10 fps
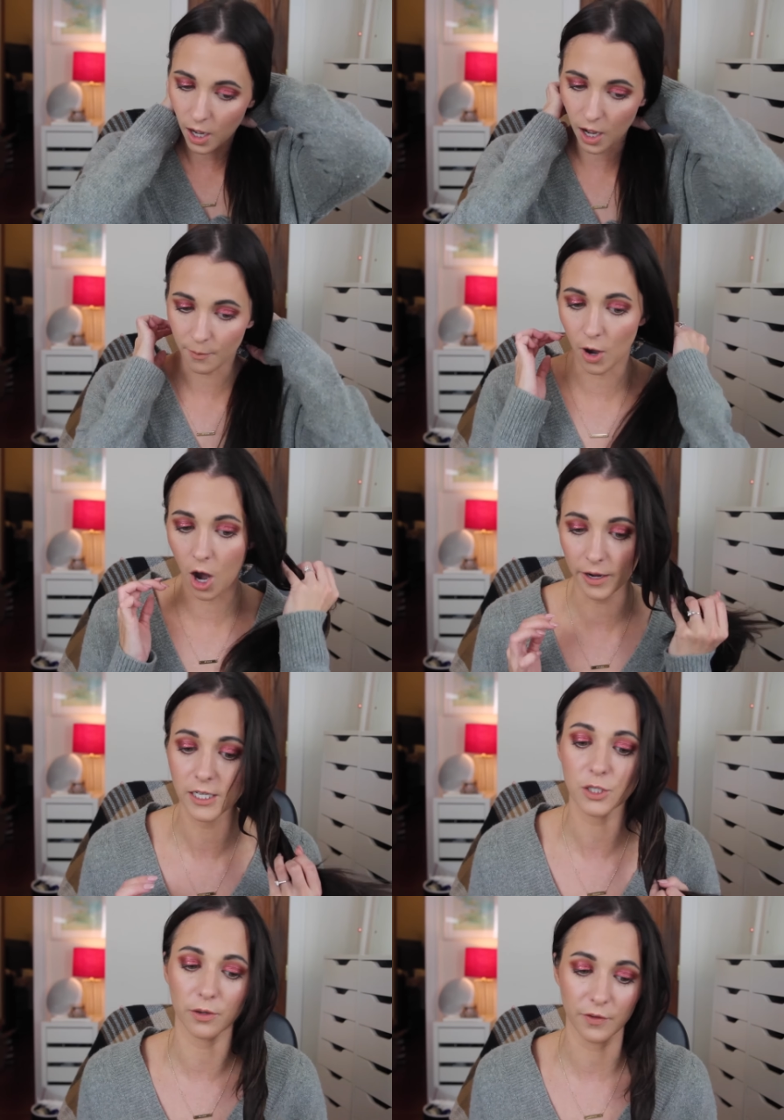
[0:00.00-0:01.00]

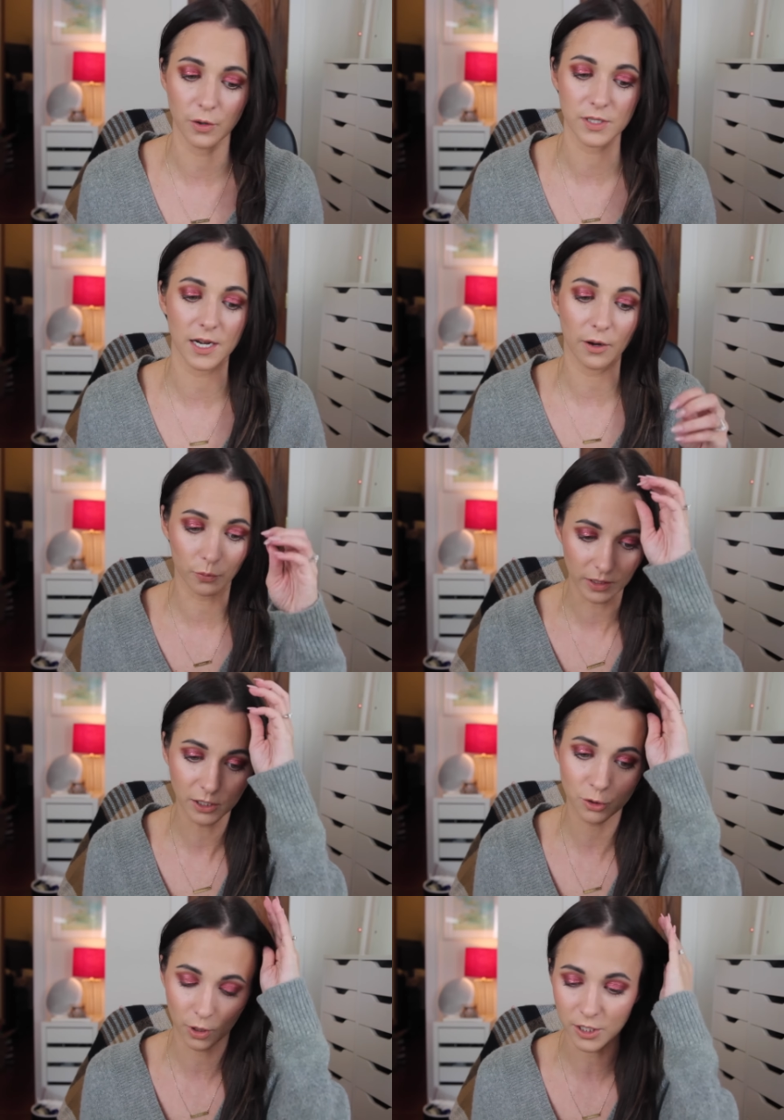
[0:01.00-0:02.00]
honest reviews, and I
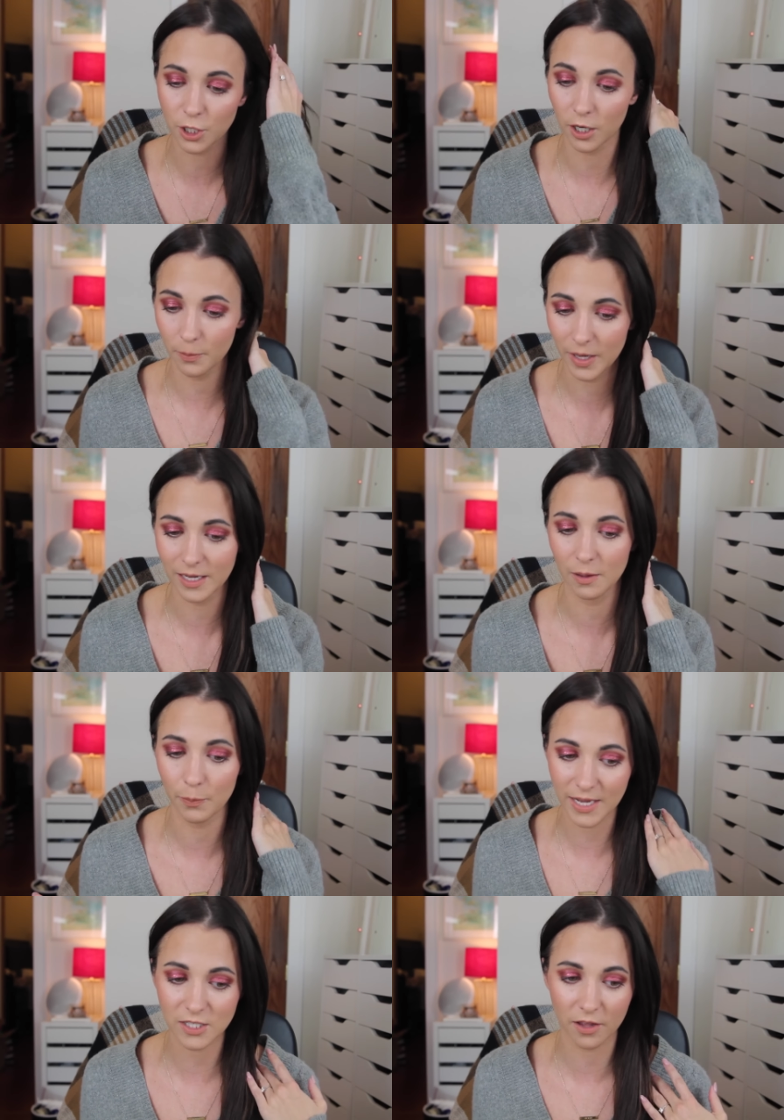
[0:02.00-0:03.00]
really trust her
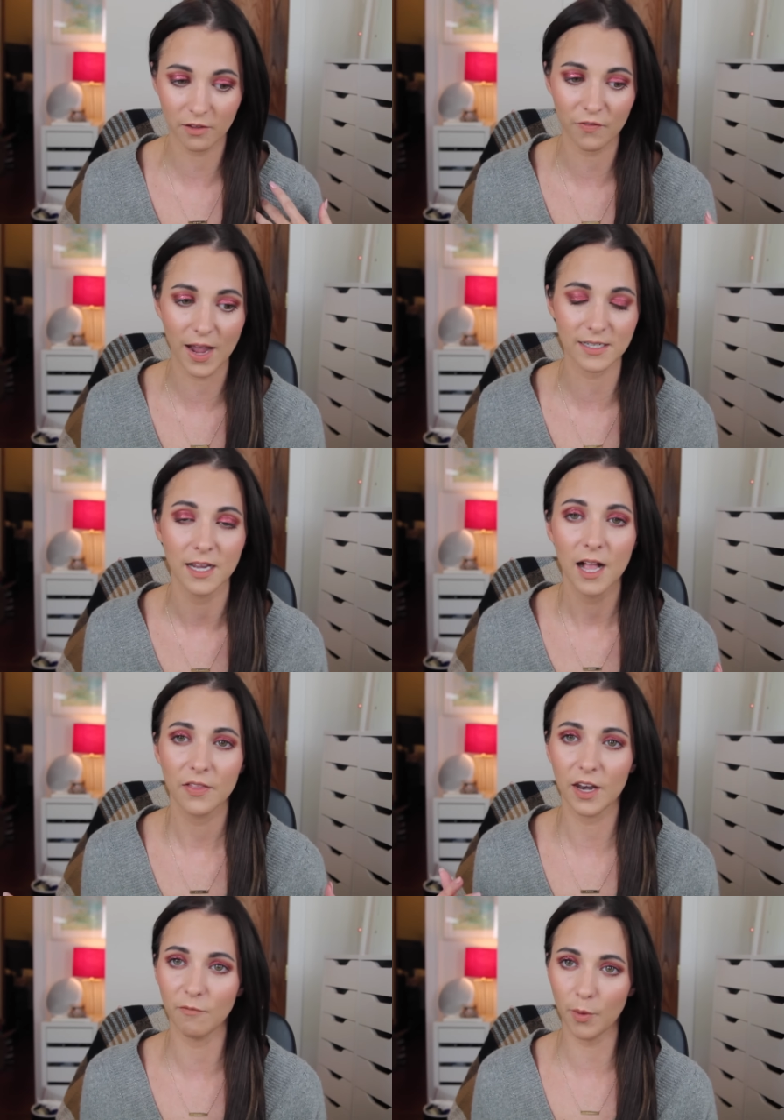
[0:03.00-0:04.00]
opinion based on the fact
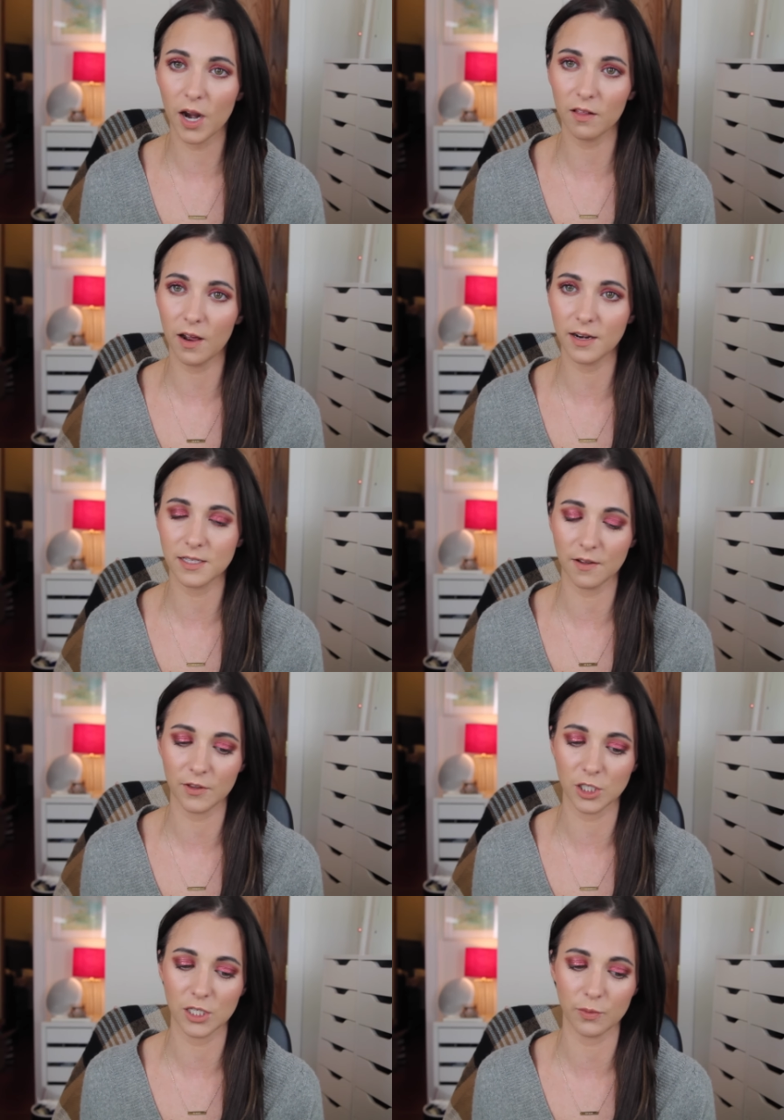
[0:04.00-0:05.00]
that I bought a lot of
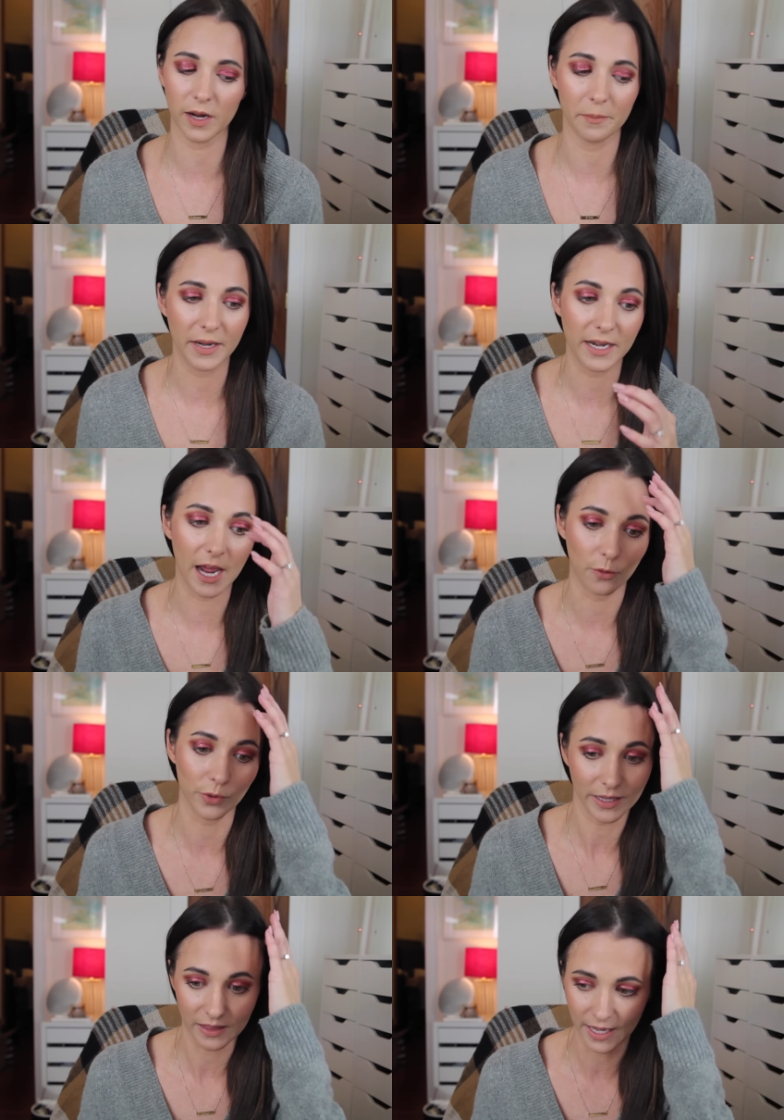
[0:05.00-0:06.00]
stuff that she's recommended
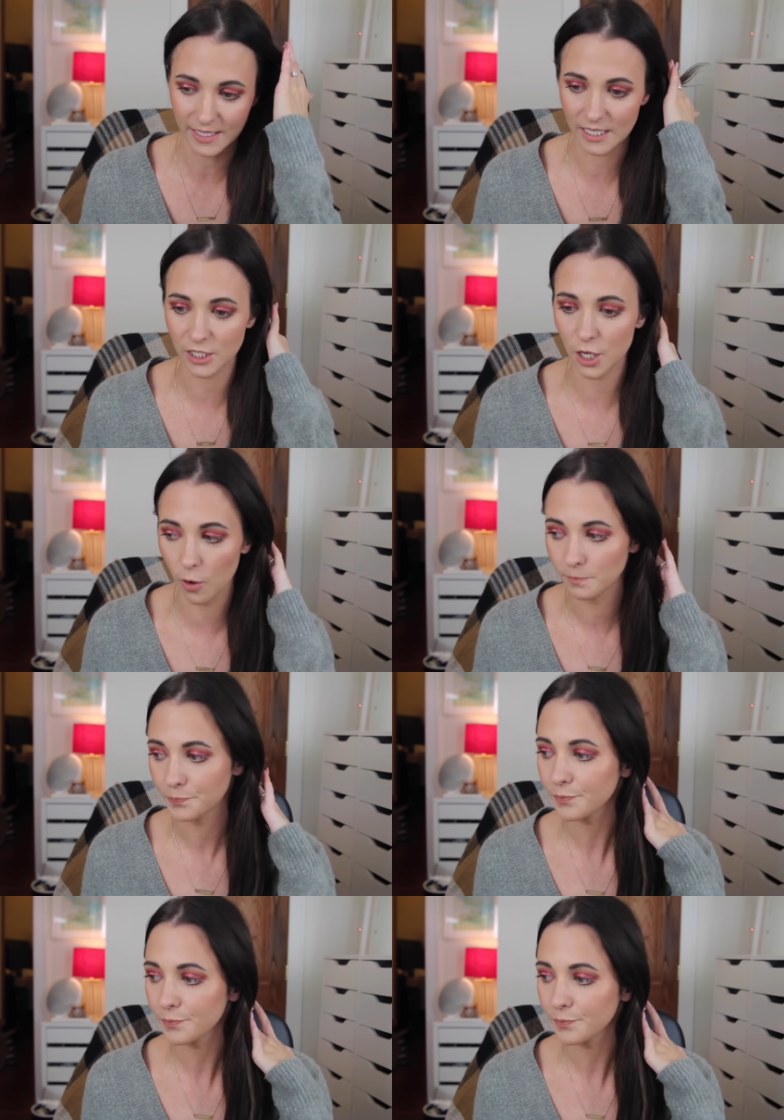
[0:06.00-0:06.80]
and really liked it. So